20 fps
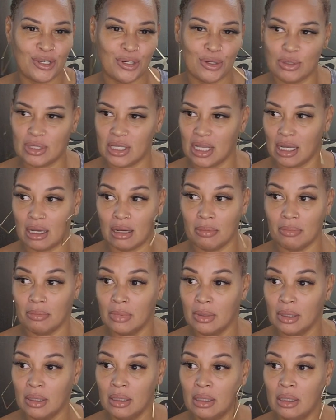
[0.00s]
choose him.
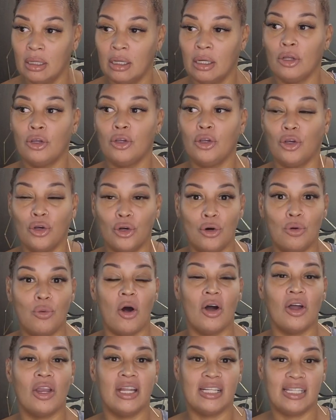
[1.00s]
You
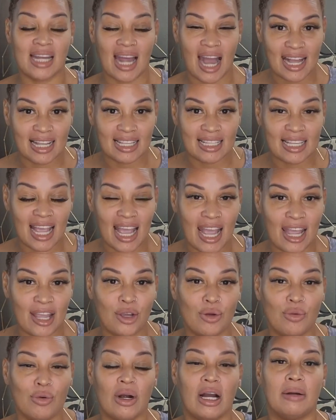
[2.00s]
wanted Dante.
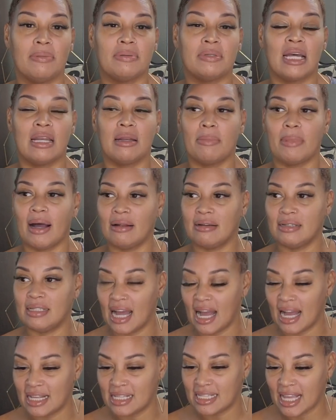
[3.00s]
You were upset about
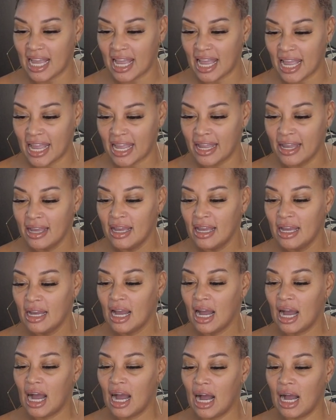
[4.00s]
Dante
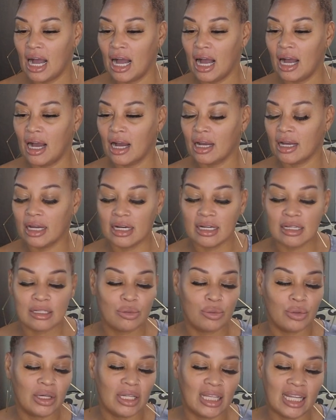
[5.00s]

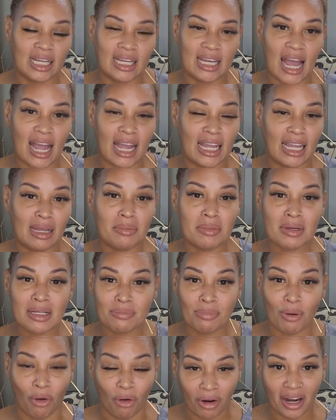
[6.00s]
because uh, really Naeem
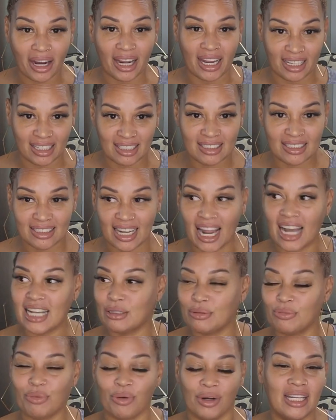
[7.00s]
is boring.
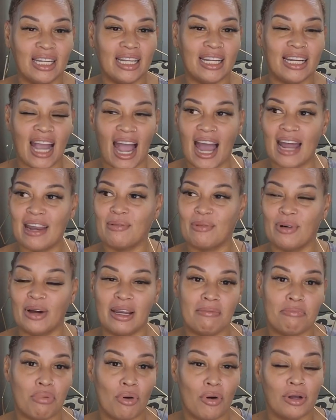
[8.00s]
That's really kind of
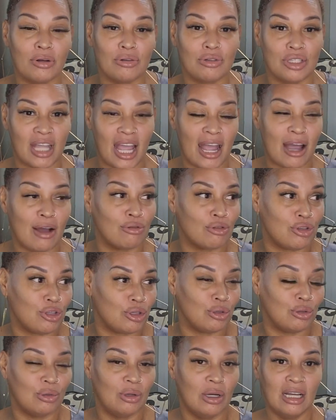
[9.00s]
what it boils down
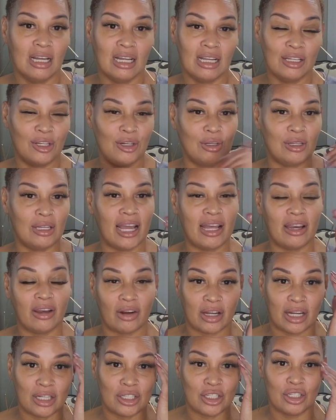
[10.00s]
to a little later
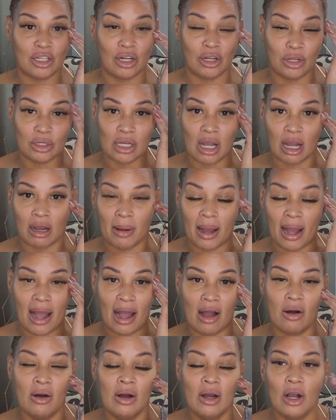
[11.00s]
because, you know, you talk about
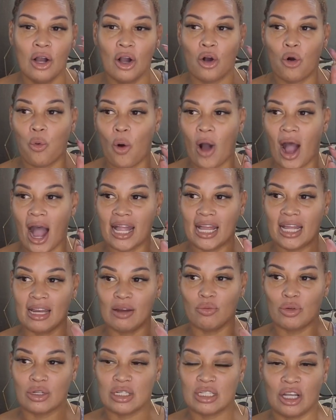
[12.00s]
how quiet
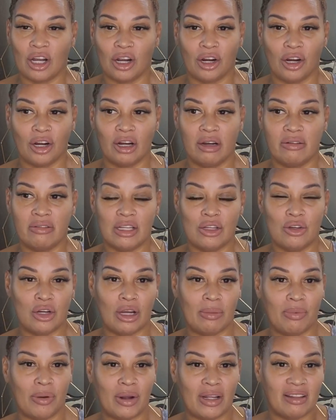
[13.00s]
and reserved and you
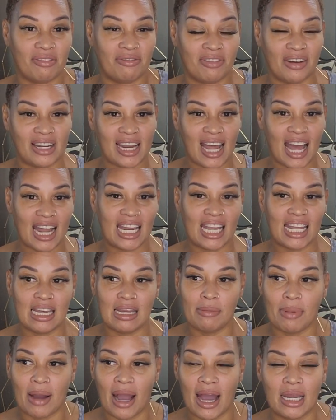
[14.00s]
can bring the fun out of
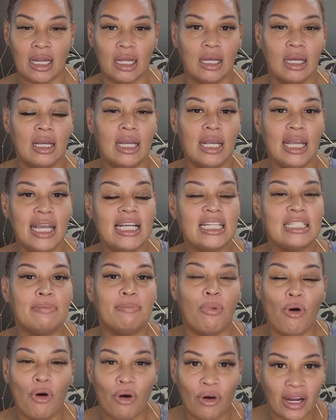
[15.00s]
anybody. He's
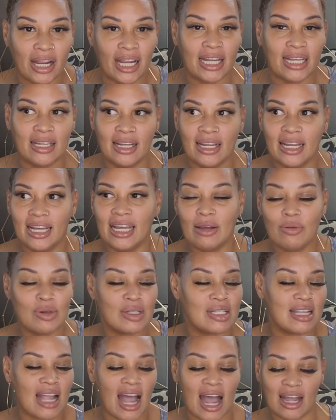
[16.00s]
boring. He
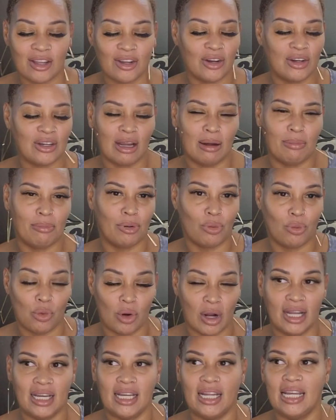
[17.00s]
was not your number
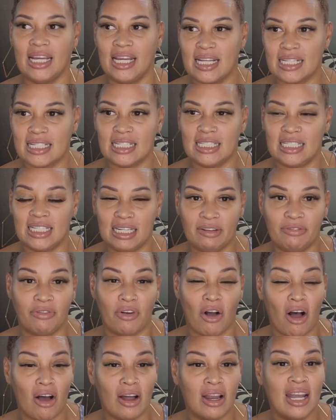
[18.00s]
one. He is a
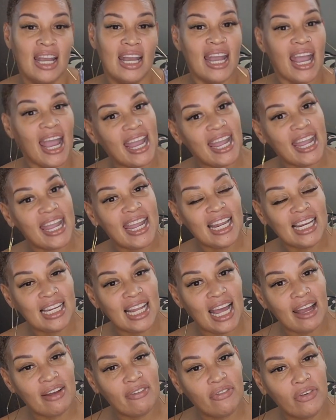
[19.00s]
default. And he
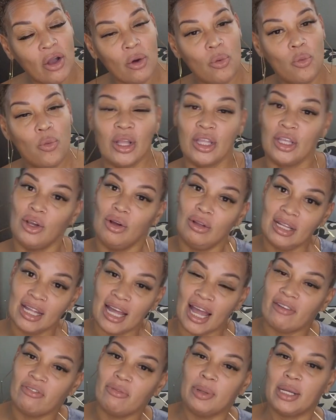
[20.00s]
left when you
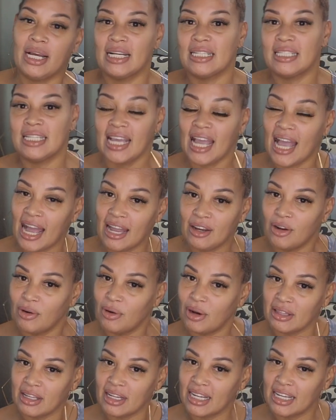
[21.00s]
left because he had
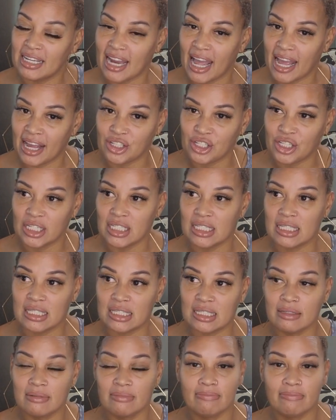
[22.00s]
no other connections.